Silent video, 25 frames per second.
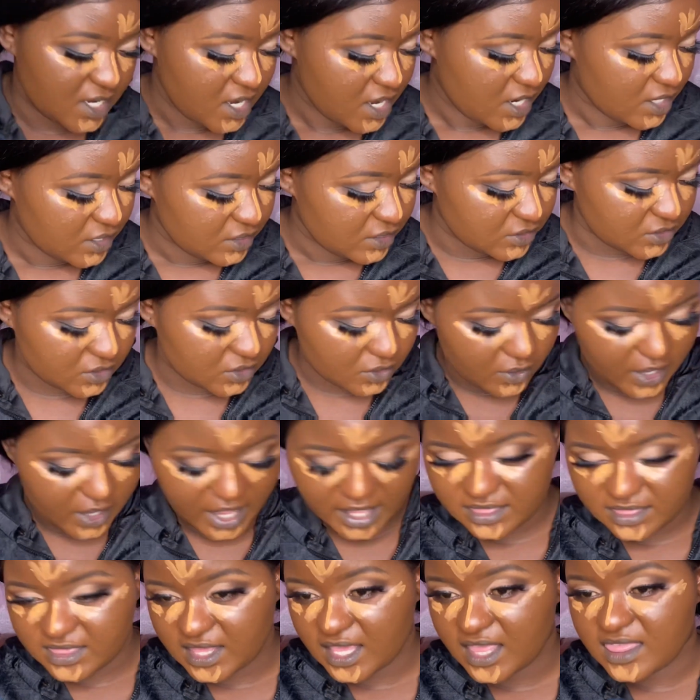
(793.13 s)
So I
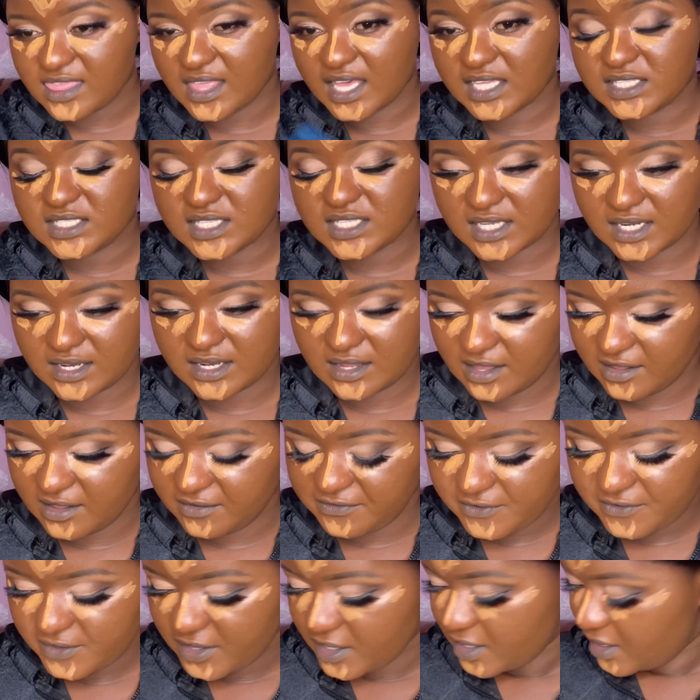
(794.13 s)
think that's enough.
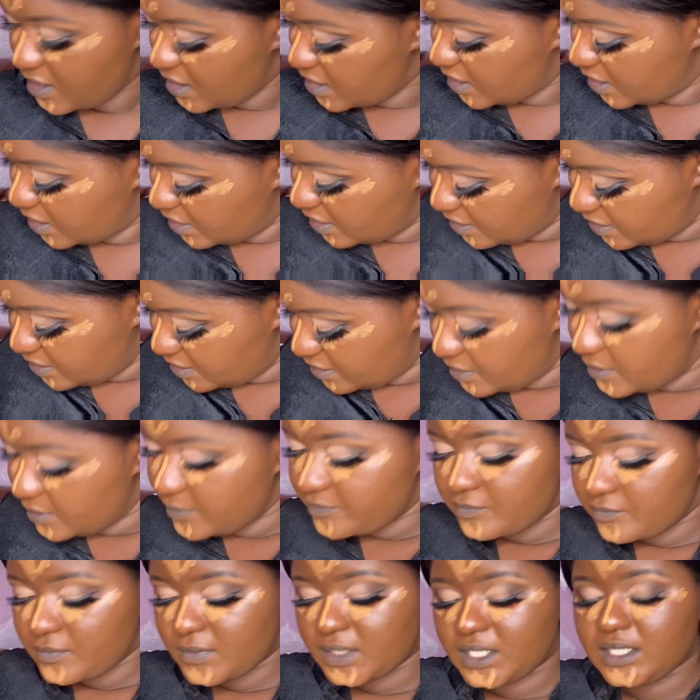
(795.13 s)

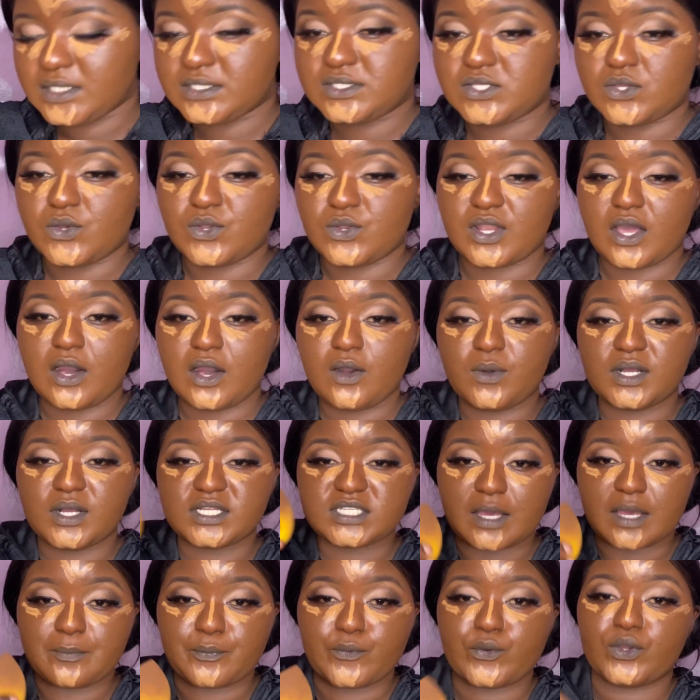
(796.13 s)
So now what I'm
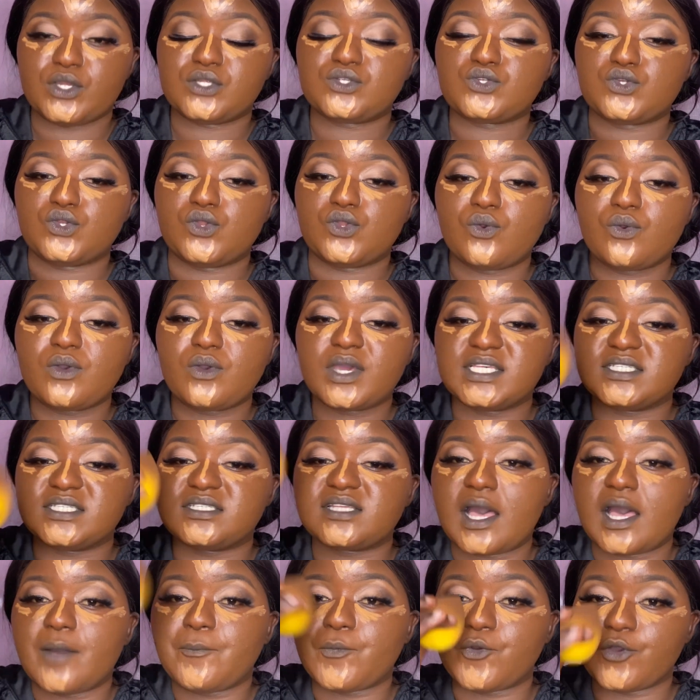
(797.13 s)
going to do is
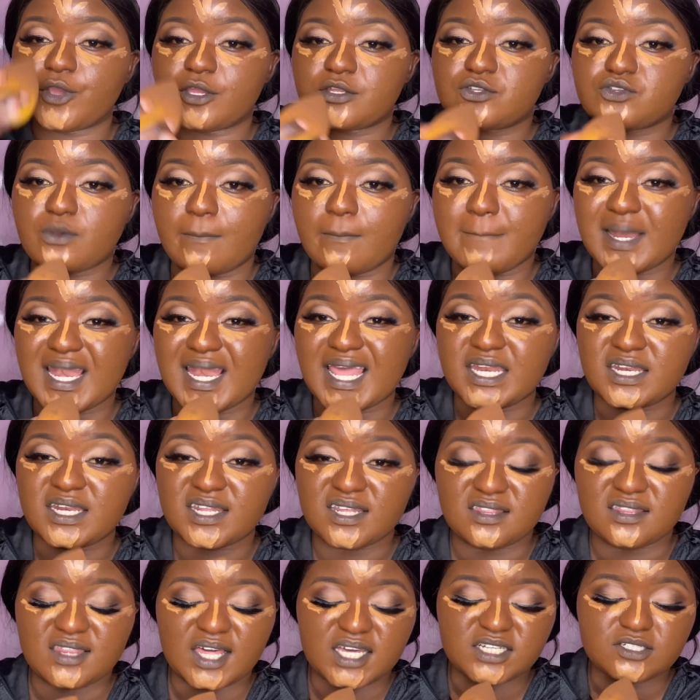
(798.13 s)
I'm going to blend in
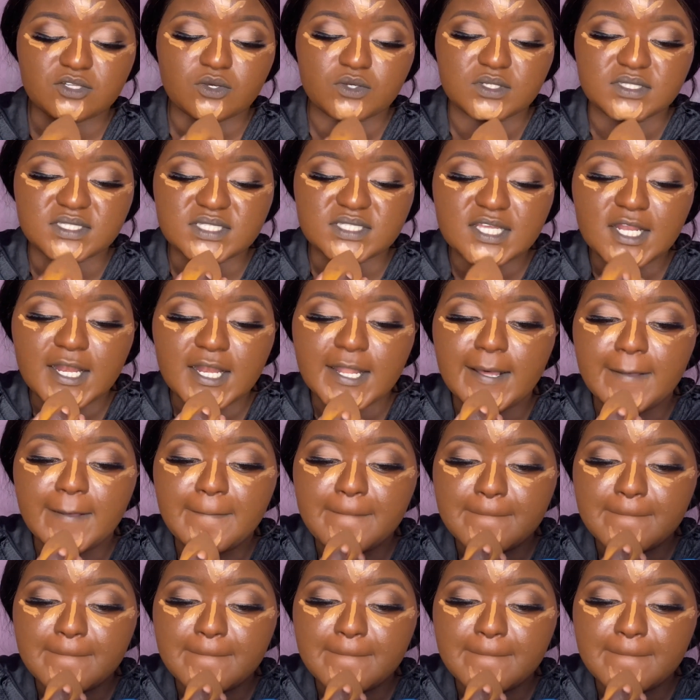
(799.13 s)
that concealer.